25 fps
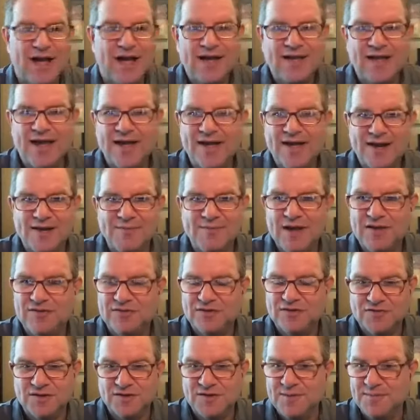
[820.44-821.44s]
I got a
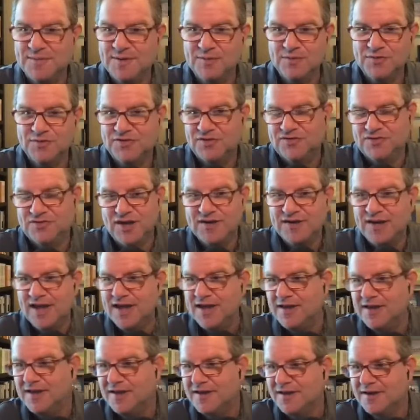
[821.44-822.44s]
message from him. It was a
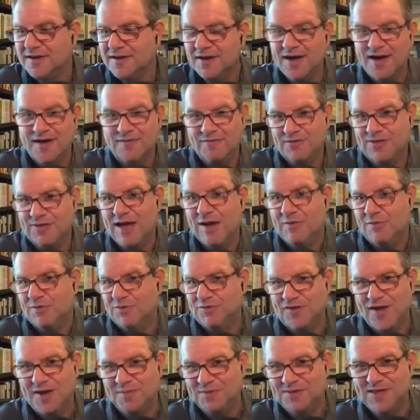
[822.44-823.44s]
Sunday. Uh, but that, we'll
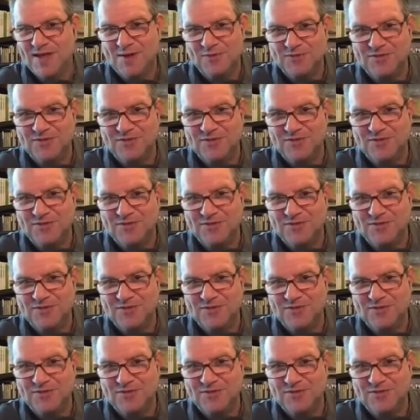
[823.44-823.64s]
talk about that.